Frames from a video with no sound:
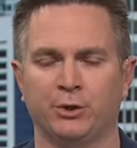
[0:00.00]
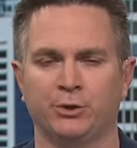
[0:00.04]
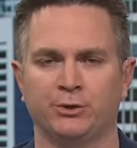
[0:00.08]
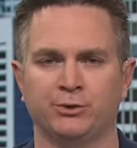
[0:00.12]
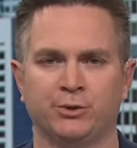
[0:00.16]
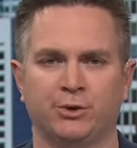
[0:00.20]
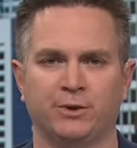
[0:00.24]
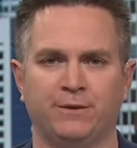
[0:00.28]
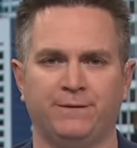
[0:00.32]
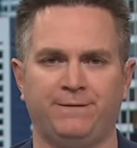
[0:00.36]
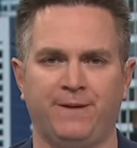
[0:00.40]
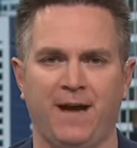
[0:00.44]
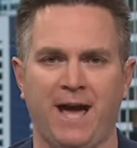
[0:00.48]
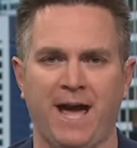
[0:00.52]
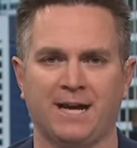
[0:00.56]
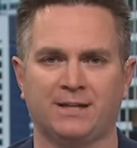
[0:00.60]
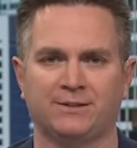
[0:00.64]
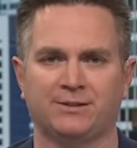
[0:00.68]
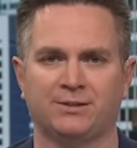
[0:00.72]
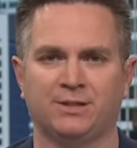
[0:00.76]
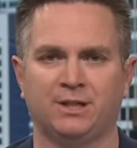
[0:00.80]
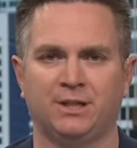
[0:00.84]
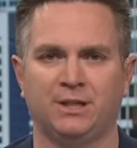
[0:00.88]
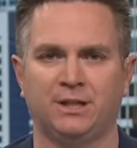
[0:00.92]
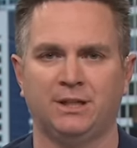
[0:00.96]
So the
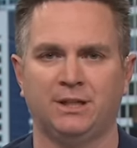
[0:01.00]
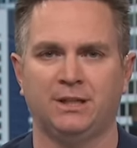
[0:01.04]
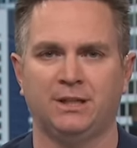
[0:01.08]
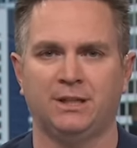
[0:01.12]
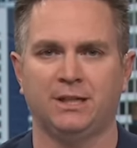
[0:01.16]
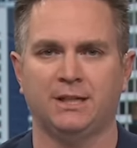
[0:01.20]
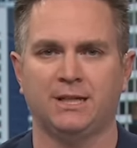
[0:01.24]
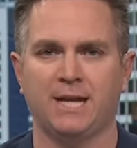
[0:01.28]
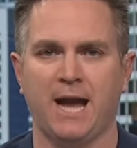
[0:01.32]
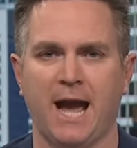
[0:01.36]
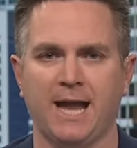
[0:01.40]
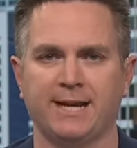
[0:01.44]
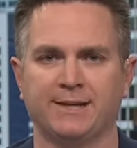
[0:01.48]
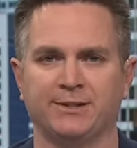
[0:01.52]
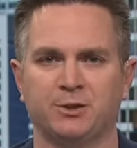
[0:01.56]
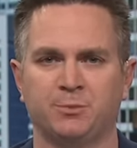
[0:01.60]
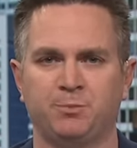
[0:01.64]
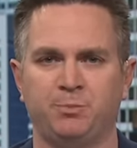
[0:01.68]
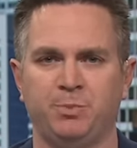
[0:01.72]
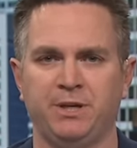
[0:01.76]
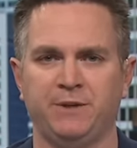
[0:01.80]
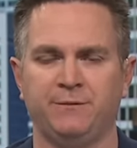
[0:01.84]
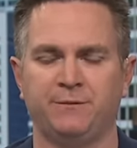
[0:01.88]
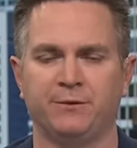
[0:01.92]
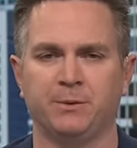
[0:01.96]
facts kind of
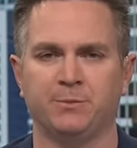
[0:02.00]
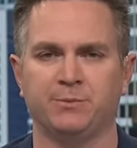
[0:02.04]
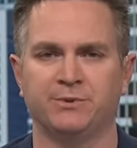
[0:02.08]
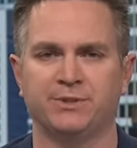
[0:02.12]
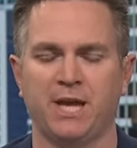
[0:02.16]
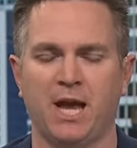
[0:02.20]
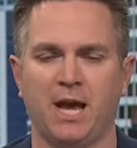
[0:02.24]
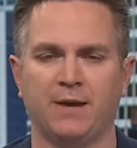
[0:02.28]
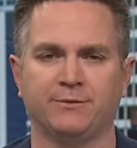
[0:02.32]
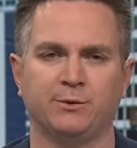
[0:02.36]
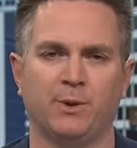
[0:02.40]
speak for themselves.